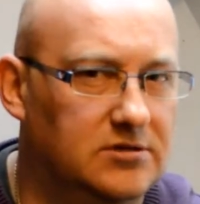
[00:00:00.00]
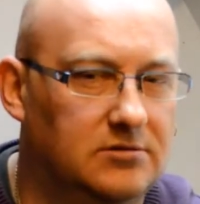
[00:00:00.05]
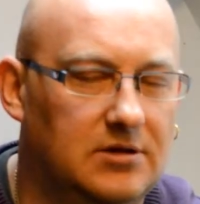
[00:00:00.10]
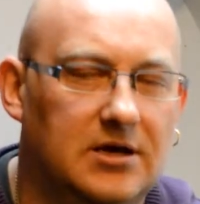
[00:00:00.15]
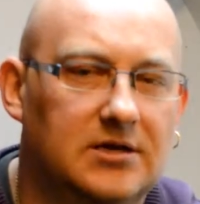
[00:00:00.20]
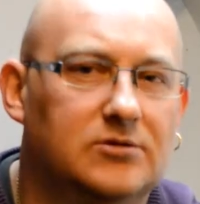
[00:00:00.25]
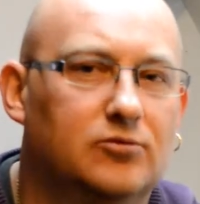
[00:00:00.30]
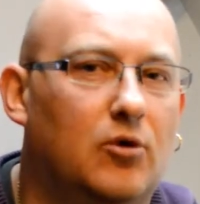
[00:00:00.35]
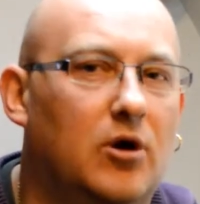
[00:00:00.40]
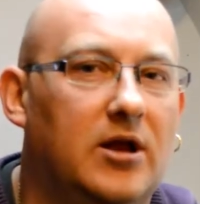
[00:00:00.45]

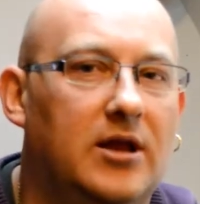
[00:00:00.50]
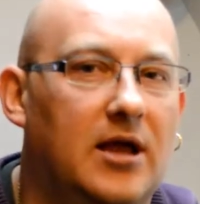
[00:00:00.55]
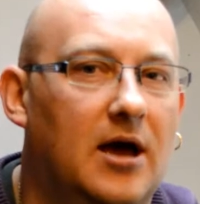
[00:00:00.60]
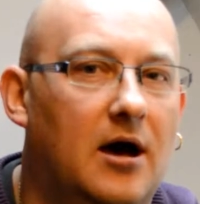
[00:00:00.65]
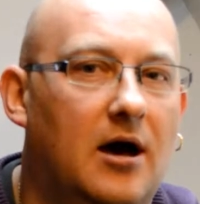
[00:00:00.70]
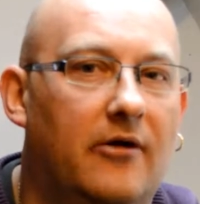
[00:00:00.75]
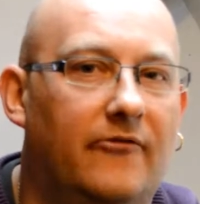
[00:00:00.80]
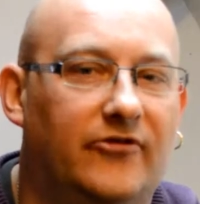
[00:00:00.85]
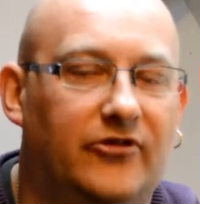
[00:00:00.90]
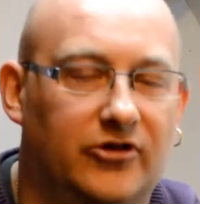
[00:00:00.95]
That's why they
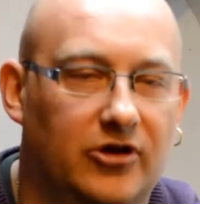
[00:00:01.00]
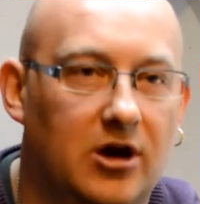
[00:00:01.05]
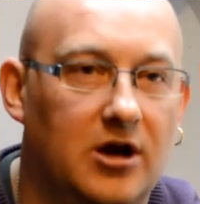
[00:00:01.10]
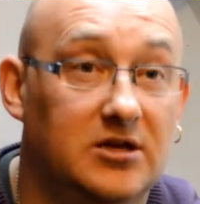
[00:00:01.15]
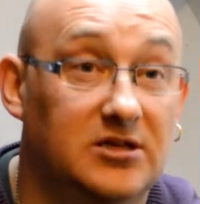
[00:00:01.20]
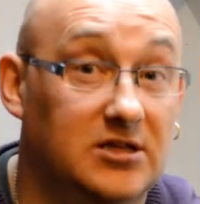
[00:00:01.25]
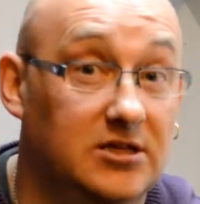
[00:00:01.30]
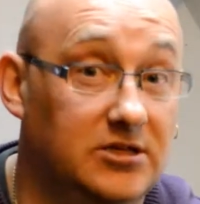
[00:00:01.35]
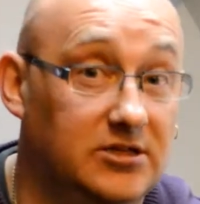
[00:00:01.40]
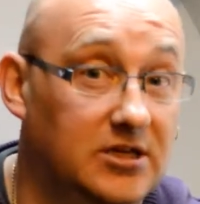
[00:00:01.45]
have
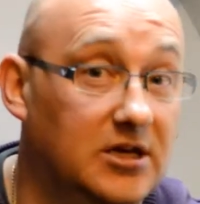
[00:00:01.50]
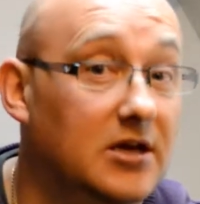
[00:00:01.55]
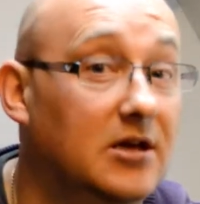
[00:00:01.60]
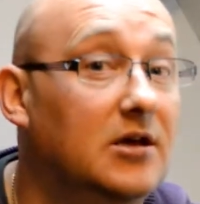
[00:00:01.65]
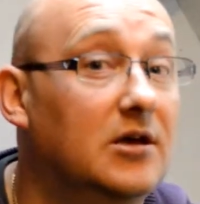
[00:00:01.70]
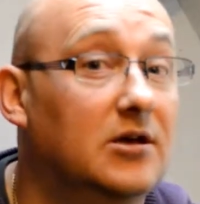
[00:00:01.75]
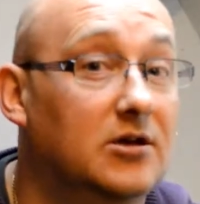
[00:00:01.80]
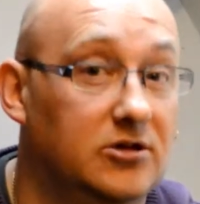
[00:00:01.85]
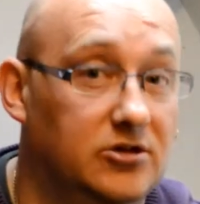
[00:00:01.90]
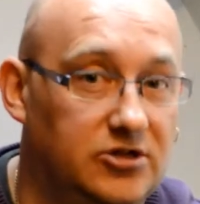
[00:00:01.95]
sizes
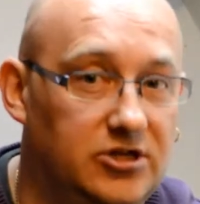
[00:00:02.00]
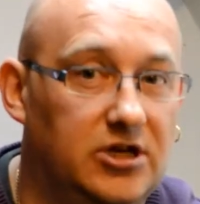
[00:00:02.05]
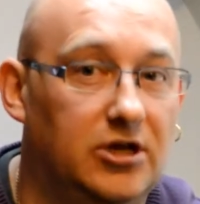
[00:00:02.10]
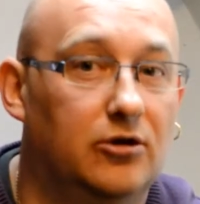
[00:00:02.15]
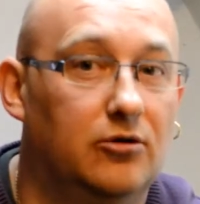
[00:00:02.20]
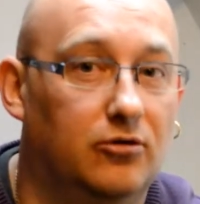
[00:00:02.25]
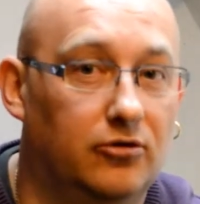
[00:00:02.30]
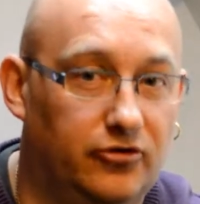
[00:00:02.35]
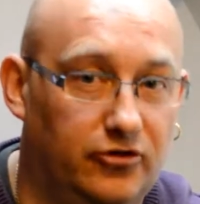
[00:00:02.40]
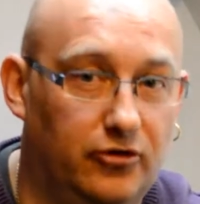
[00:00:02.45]

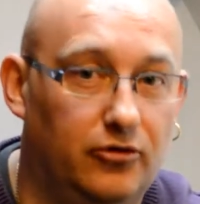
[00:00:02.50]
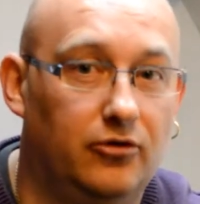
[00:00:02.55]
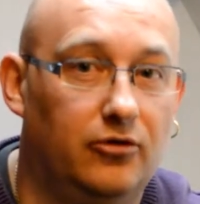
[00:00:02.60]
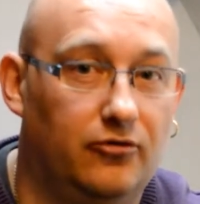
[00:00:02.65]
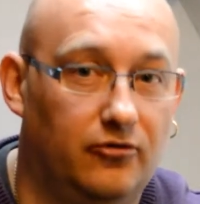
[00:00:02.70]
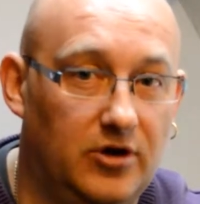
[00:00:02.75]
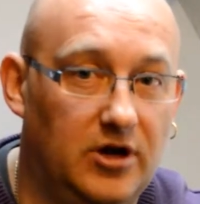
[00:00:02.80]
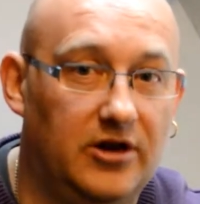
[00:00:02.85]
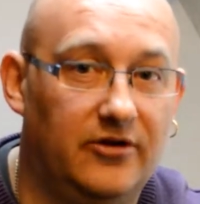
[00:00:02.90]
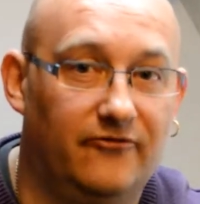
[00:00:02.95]
0, 2,
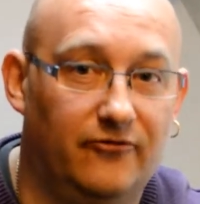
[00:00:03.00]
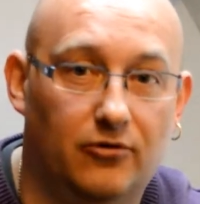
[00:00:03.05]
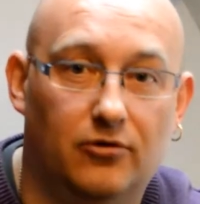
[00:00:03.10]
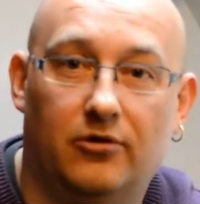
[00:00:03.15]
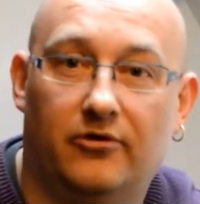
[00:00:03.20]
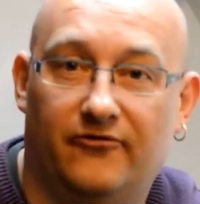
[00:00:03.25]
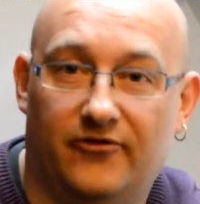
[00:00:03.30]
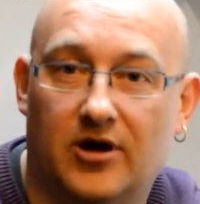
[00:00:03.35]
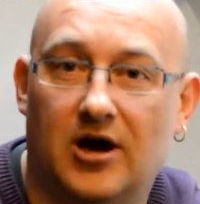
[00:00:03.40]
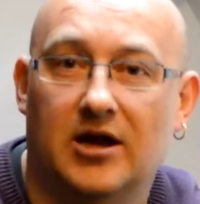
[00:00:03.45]
3, 4,
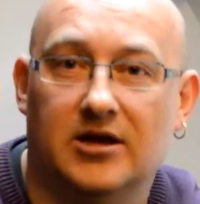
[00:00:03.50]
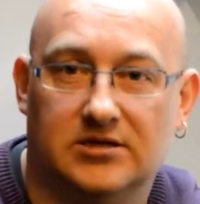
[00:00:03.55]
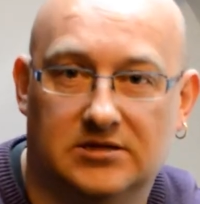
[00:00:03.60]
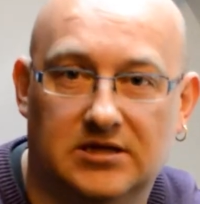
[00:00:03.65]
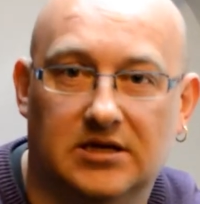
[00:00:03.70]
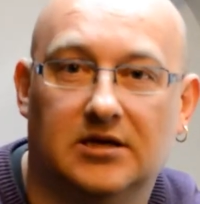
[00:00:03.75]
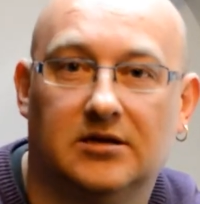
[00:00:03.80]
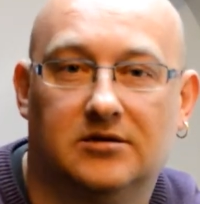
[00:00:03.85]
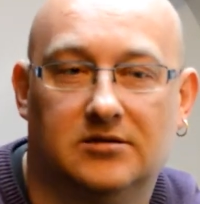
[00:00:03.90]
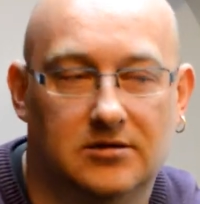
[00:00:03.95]
5,
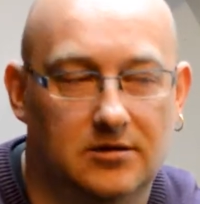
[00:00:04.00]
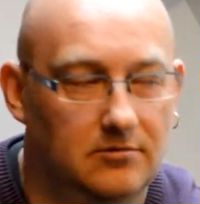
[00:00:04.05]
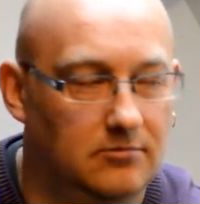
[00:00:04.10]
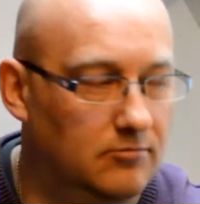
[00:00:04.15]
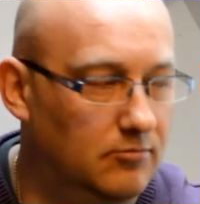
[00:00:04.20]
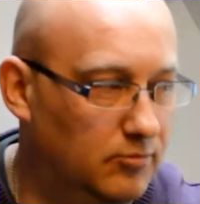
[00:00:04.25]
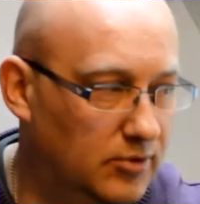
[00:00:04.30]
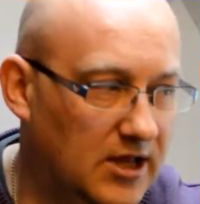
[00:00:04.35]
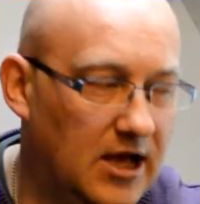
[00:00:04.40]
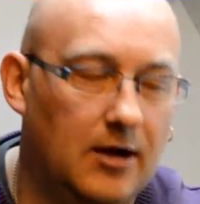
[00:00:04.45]
6
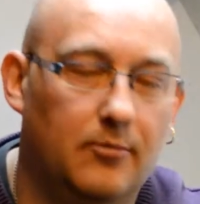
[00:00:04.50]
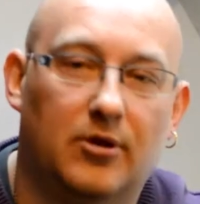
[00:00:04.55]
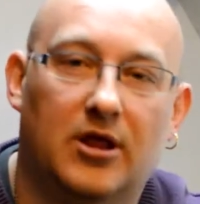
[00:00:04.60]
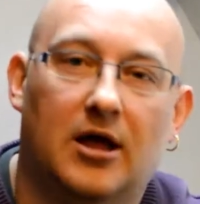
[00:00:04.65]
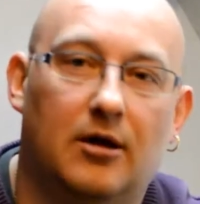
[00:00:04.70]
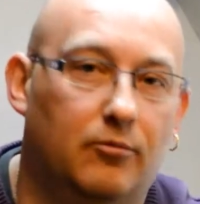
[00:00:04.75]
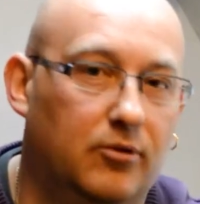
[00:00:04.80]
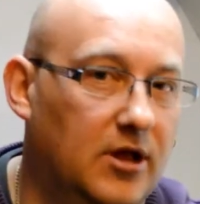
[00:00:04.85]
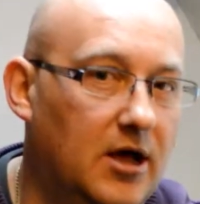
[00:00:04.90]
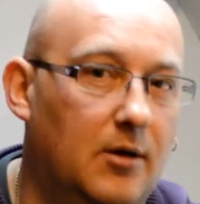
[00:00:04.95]
and blah blah
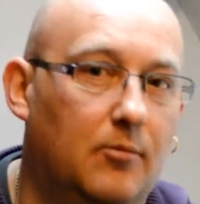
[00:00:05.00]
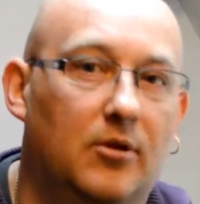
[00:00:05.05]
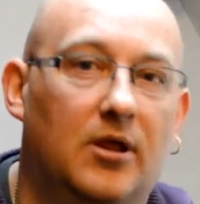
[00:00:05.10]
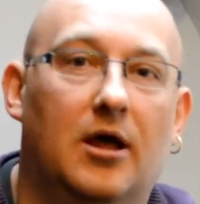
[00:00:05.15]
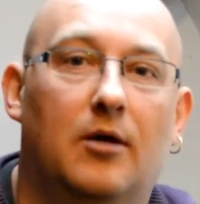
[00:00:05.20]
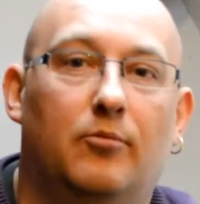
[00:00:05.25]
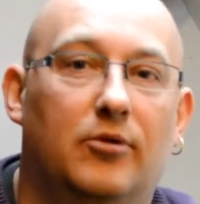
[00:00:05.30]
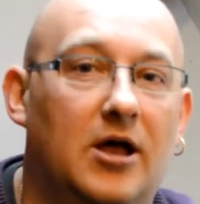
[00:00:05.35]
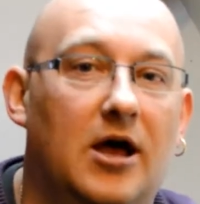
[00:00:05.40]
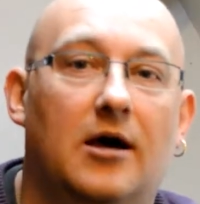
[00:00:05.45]
blah blah
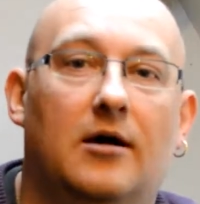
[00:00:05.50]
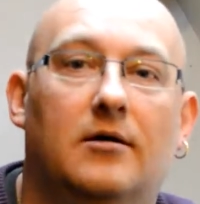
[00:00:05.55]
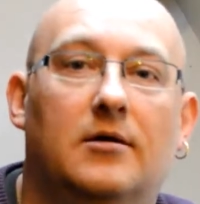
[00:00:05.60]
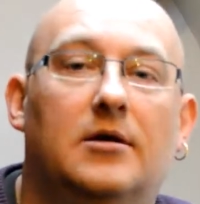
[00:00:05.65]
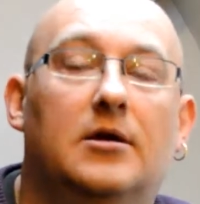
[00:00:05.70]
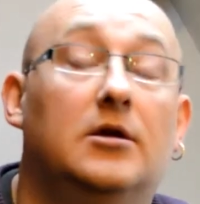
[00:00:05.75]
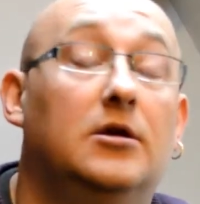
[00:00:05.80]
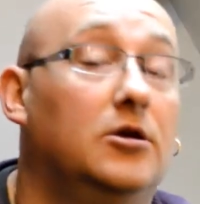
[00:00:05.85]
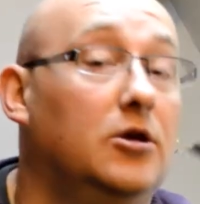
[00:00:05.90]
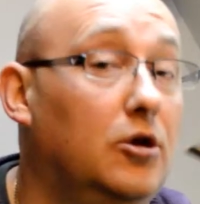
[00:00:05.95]
blah.
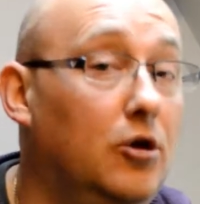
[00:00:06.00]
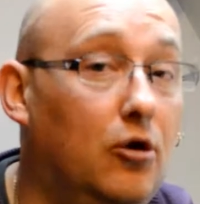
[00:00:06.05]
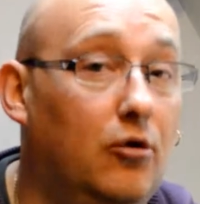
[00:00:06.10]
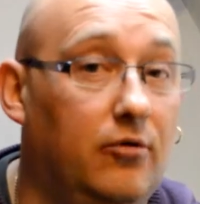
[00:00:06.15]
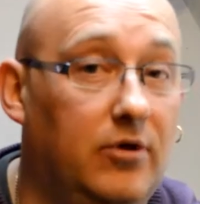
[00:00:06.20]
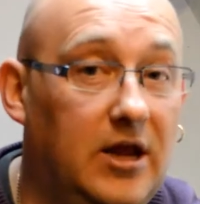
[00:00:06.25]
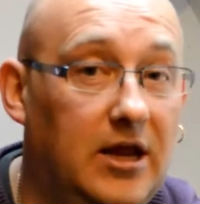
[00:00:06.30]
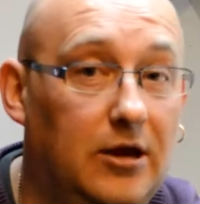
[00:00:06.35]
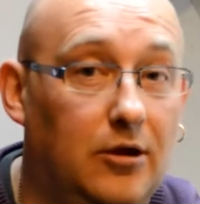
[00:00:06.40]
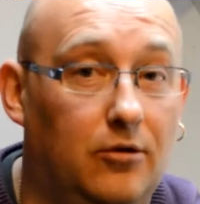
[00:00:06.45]
You don't
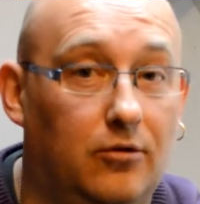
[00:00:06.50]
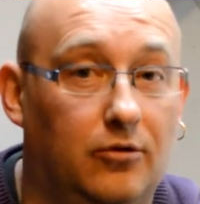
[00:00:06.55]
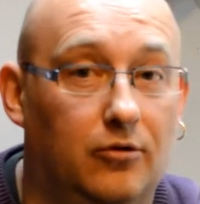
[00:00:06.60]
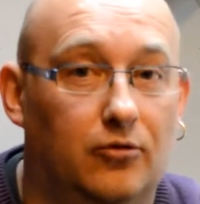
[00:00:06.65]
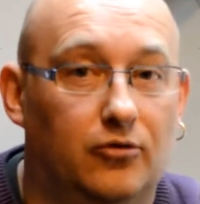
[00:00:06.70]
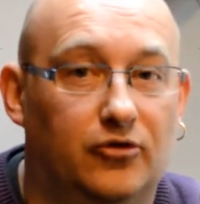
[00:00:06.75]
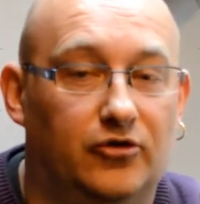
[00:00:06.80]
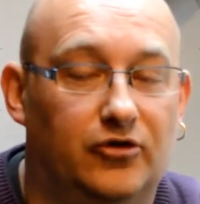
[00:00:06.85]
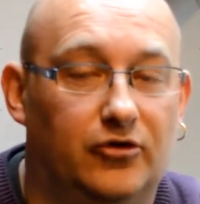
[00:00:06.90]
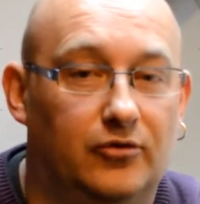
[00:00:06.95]
need all
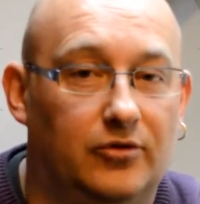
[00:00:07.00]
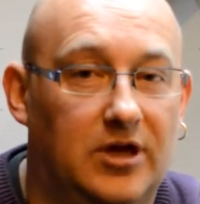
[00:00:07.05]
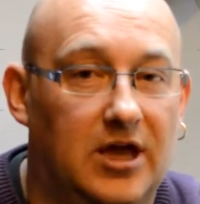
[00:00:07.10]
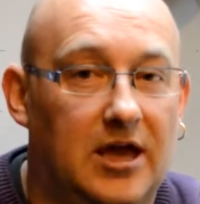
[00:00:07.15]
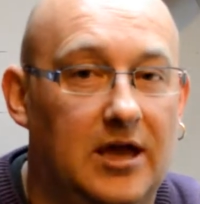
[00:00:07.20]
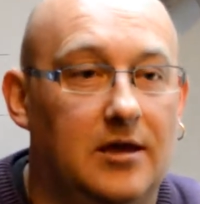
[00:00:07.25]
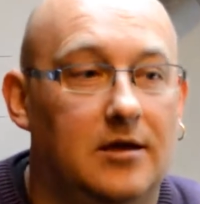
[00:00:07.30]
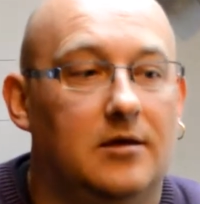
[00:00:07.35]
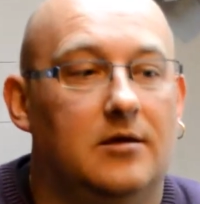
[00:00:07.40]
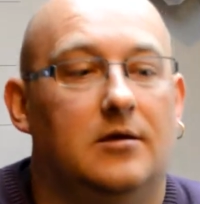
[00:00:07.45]
those, okay?